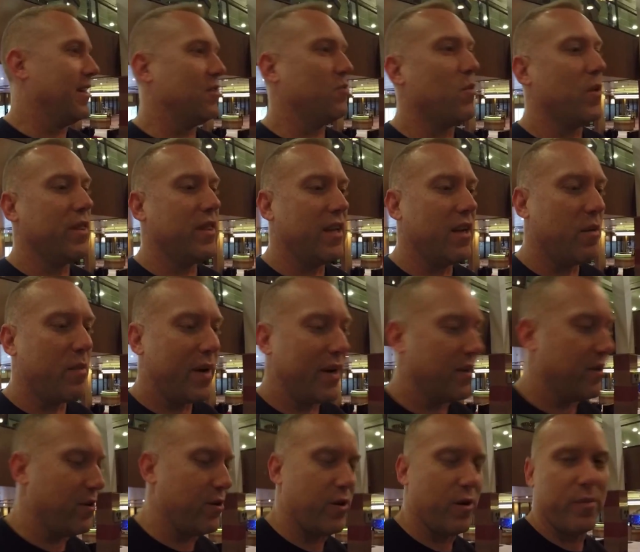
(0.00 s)
That's one thing about
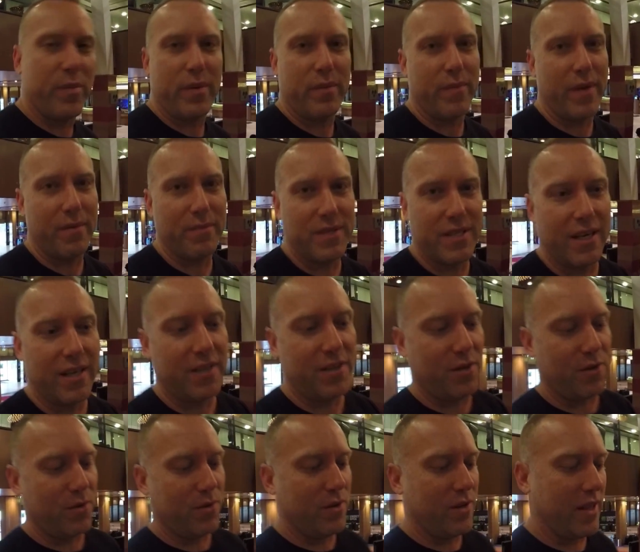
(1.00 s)
Europe, I'm telling
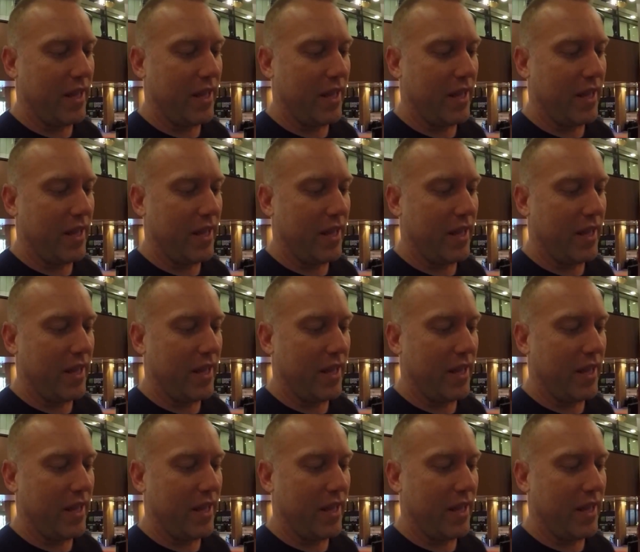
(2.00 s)
you.